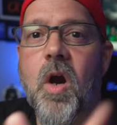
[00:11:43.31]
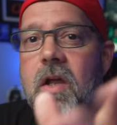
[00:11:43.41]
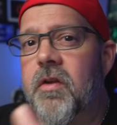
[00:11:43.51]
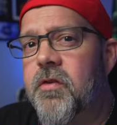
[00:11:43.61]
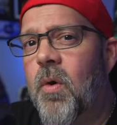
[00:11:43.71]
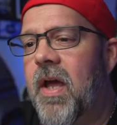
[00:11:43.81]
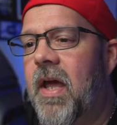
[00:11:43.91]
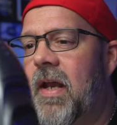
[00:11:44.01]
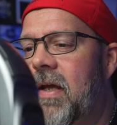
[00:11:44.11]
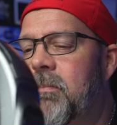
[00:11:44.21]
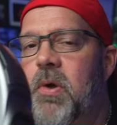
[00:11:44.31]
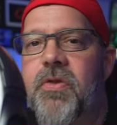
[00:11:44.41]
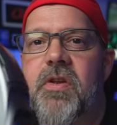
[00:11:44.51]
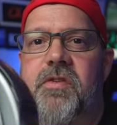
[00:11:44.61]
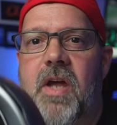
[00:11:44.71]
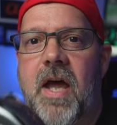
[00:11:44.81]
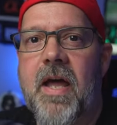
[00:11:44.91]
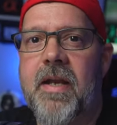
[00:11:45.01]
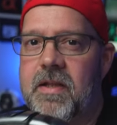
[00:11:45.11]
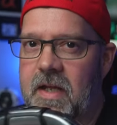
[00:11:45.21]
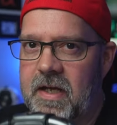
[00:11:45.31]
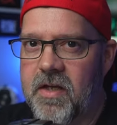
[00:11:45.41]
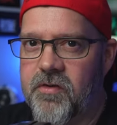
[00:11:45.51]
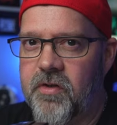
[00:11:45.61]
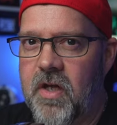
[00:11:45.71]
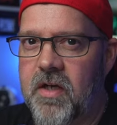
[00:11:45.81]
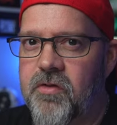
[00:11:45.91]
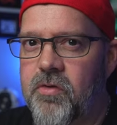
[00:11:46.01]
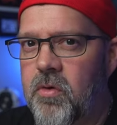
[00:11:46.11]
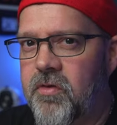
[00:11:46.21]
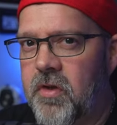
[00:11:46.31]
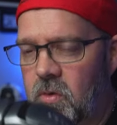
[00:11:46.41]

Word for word: All right, let's go ahead and put this on, and like I said, as soon as it